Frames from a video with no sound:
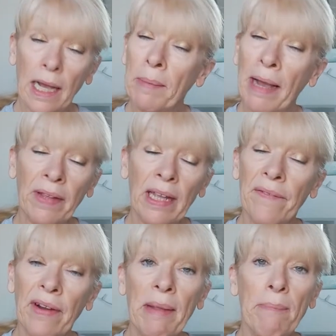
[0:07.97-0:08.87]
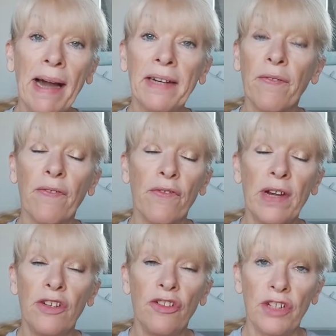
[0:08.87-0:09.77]
I'm having a very bad
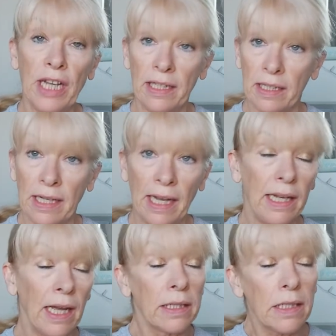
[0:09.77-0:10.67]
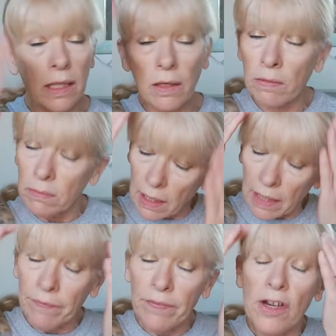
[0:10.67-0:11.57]
fringe day today, and so
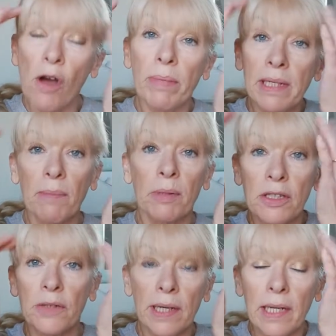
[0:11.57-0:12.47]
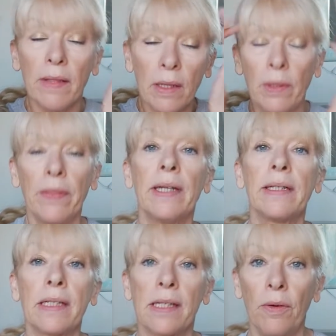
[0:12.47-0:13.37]
I've not been able to do anything with it,
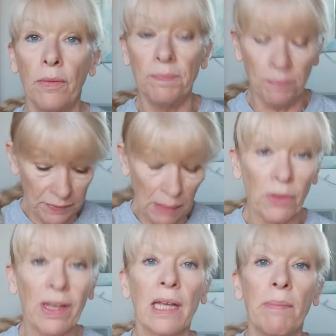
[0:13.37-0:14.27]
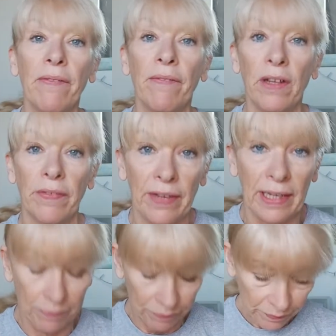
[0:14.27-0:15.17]
so I'm looking a bit fluffy.